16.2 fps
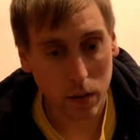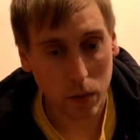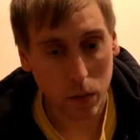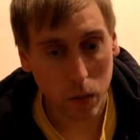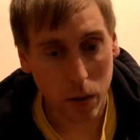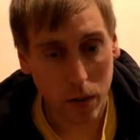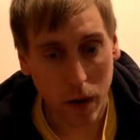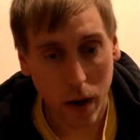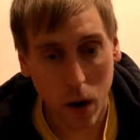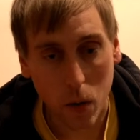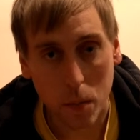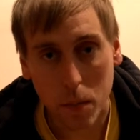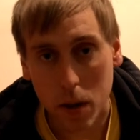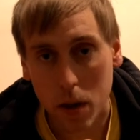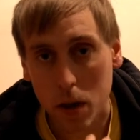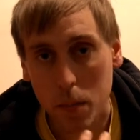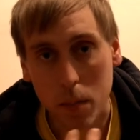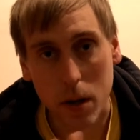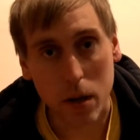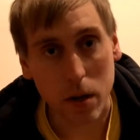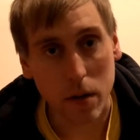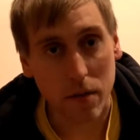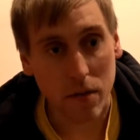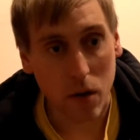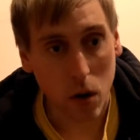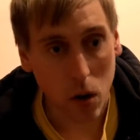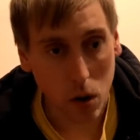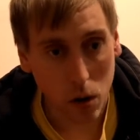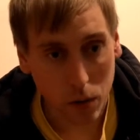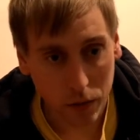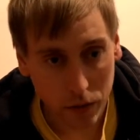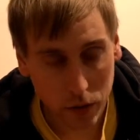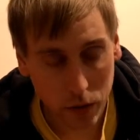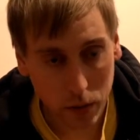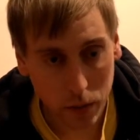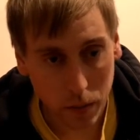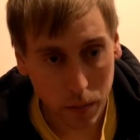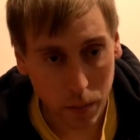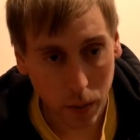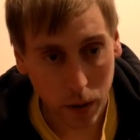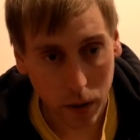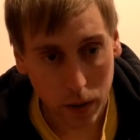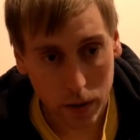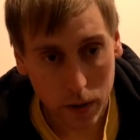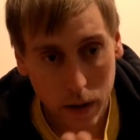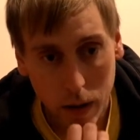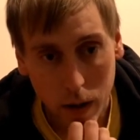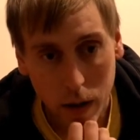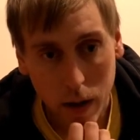without me being involved. But